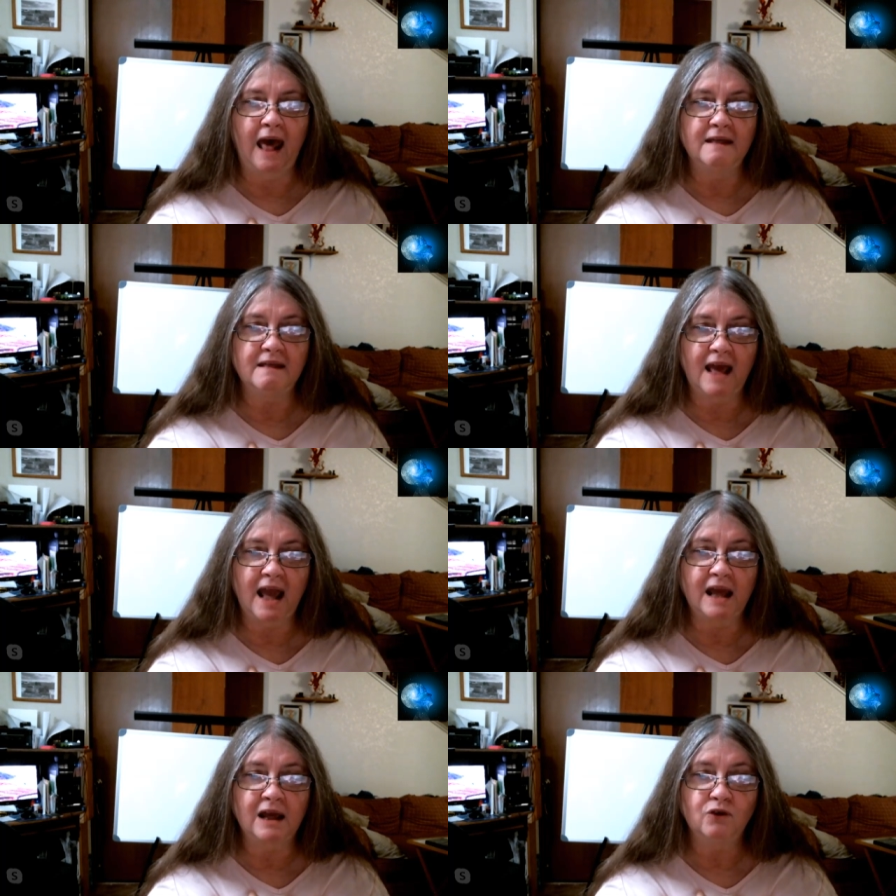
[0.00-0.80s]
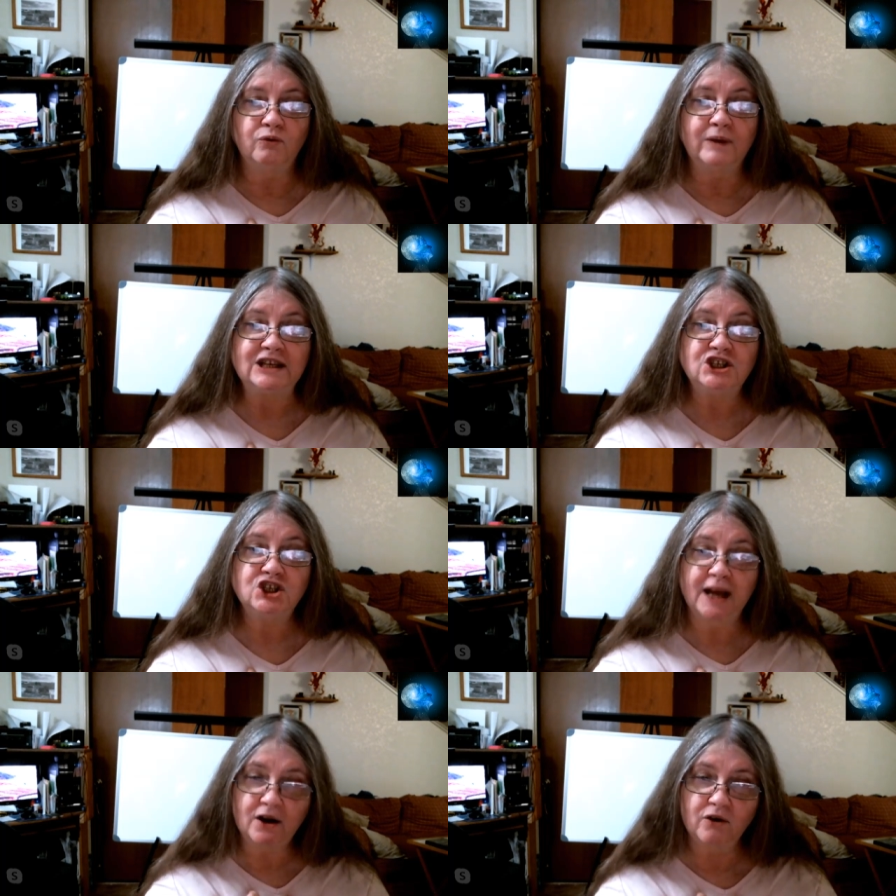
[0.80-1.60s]
and they
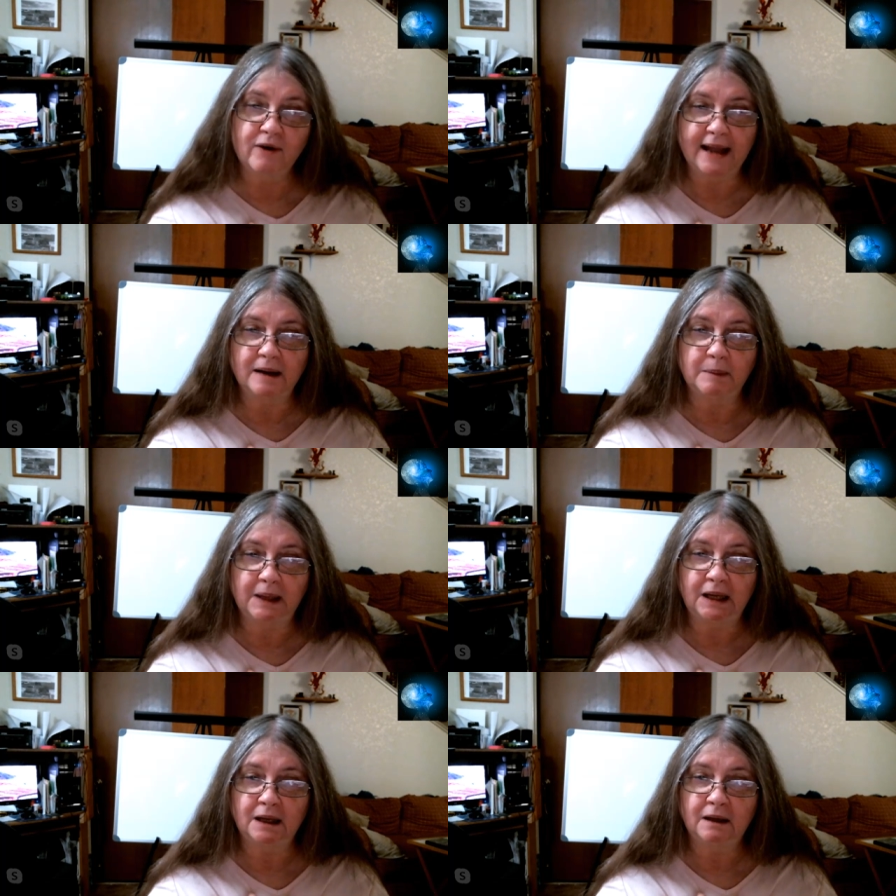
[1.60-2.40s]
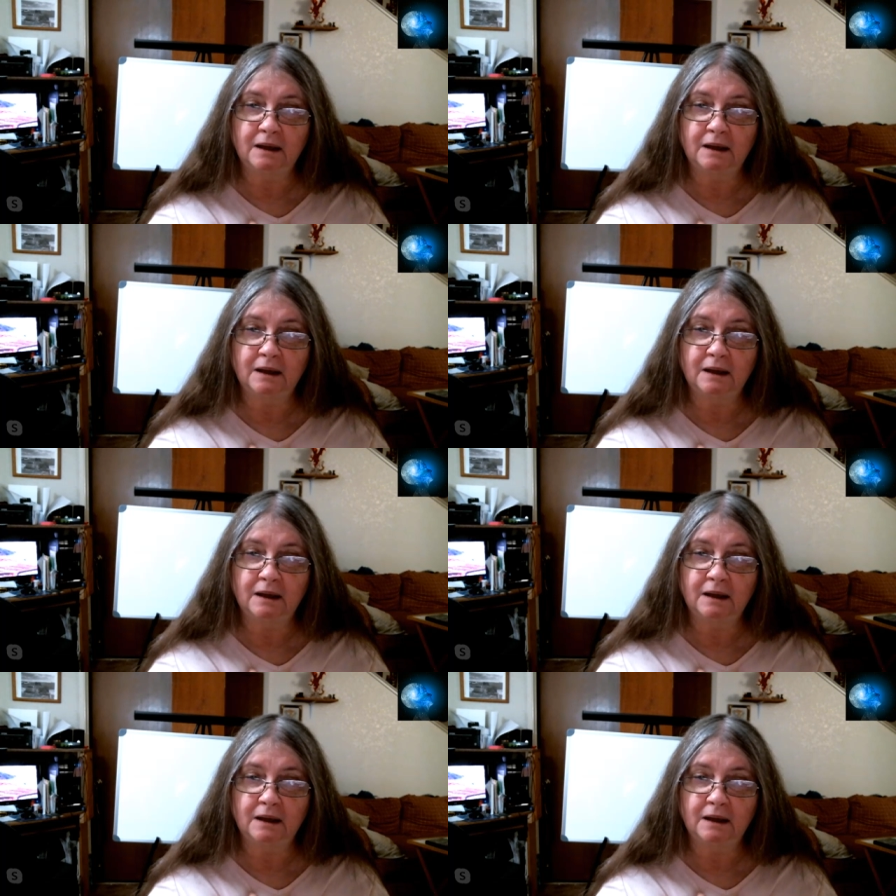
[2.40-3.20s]
regenerate me
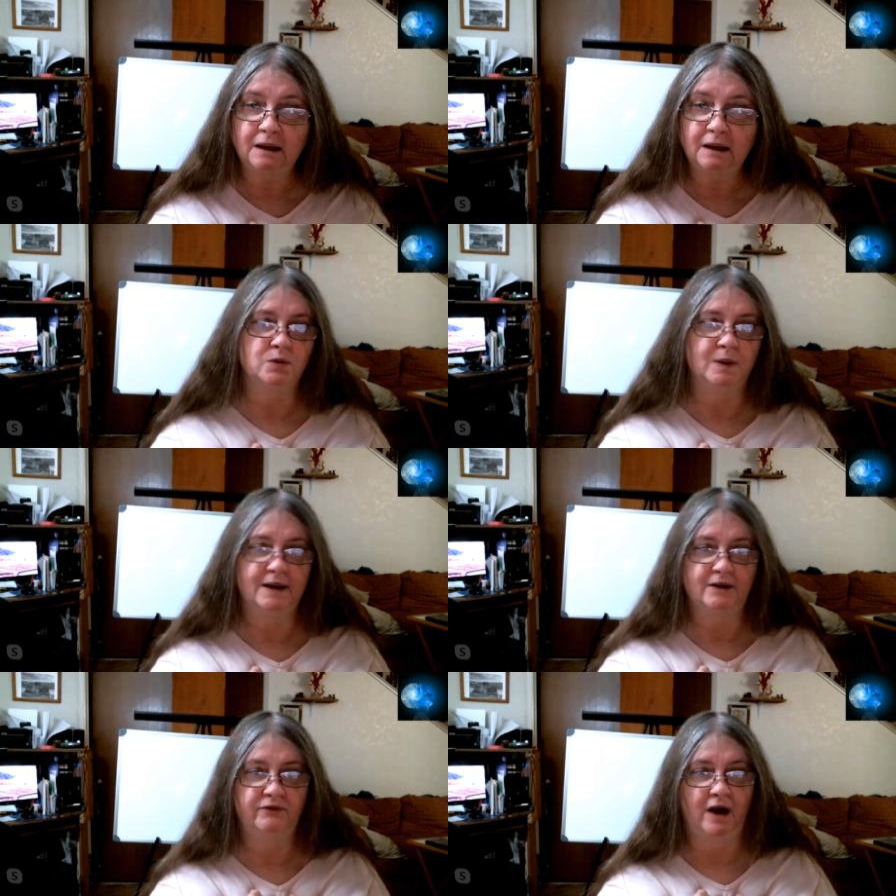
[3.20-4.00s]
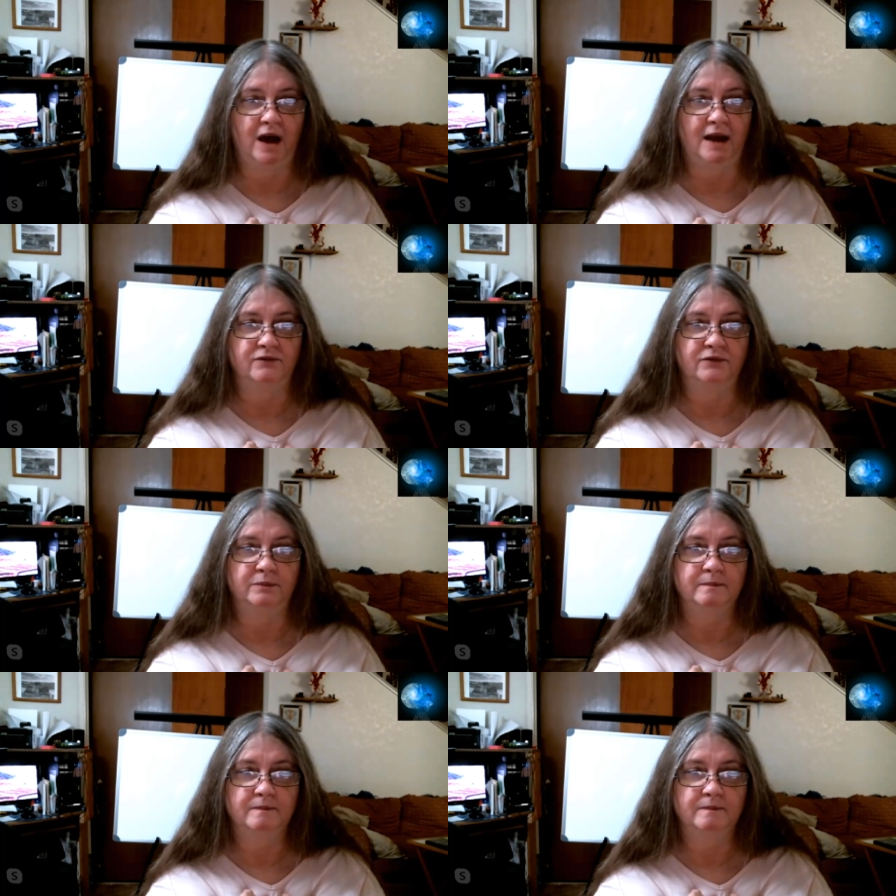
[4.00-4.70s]
back to age 25.